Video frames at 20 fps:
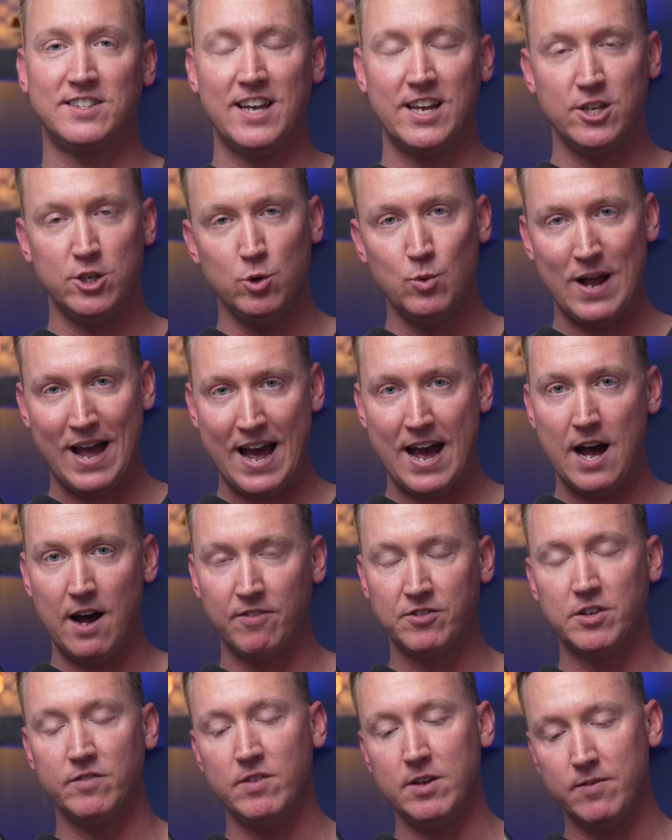that you
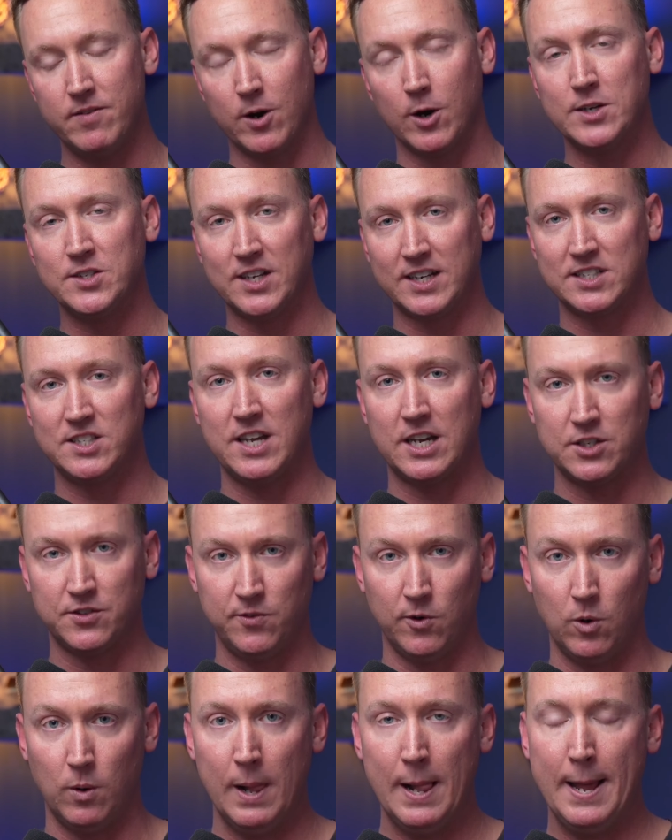have to be very
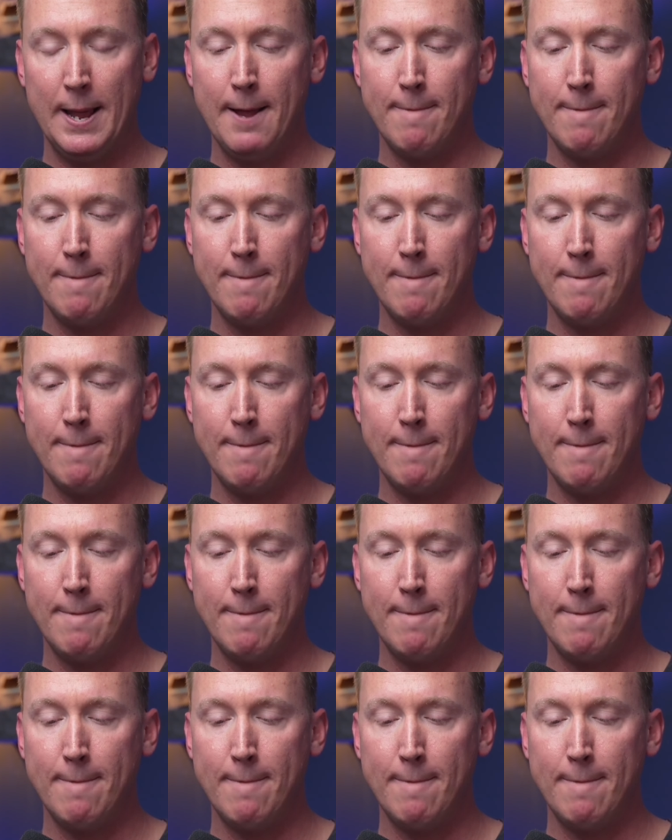successful